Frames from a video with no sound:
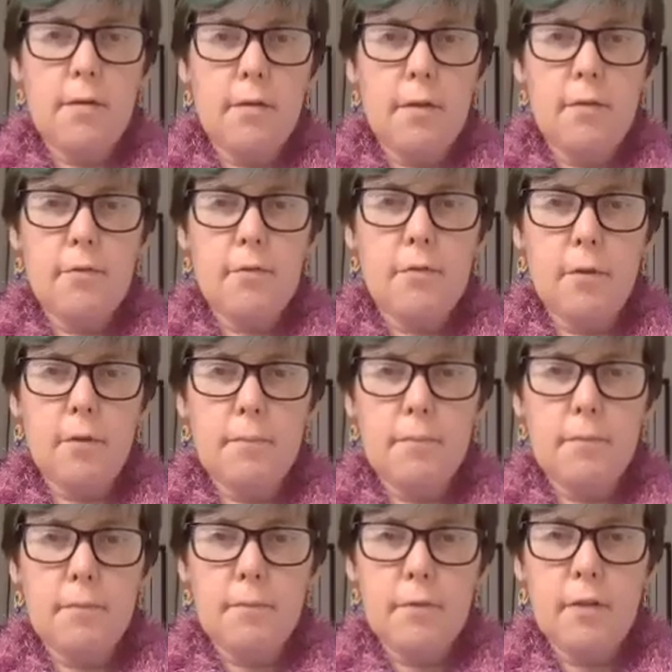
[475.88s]

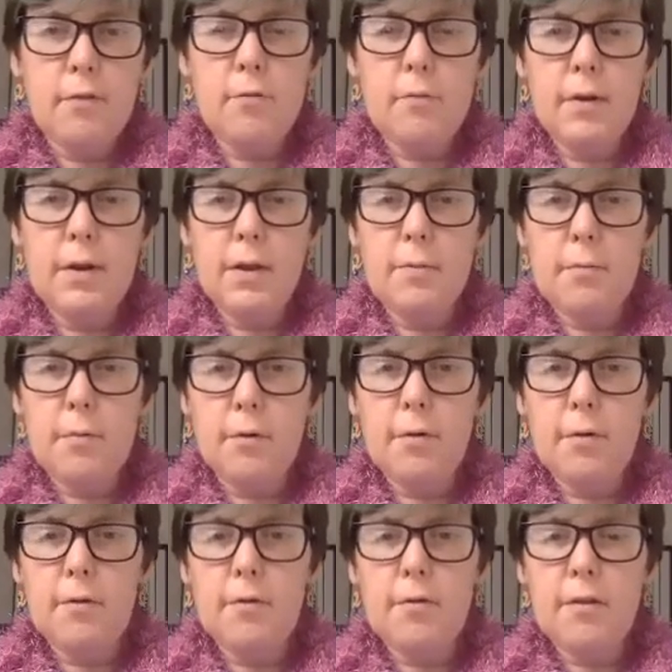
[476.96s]
That's really
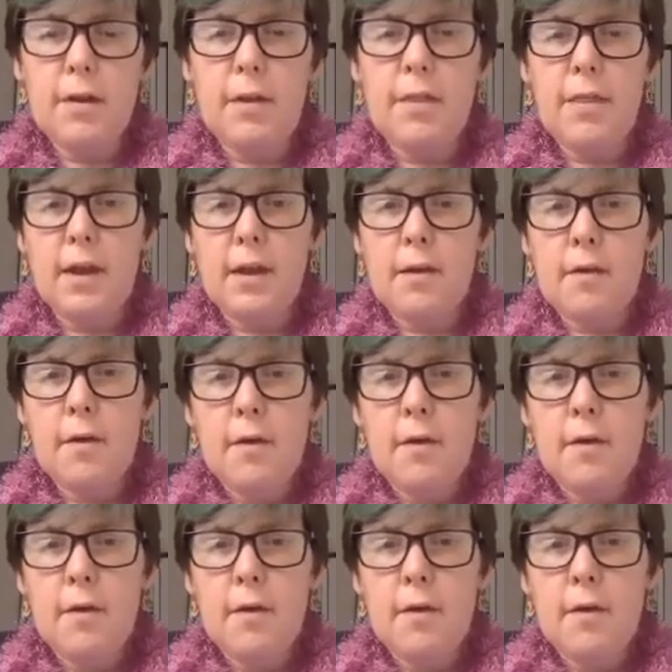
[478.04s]
important. And I think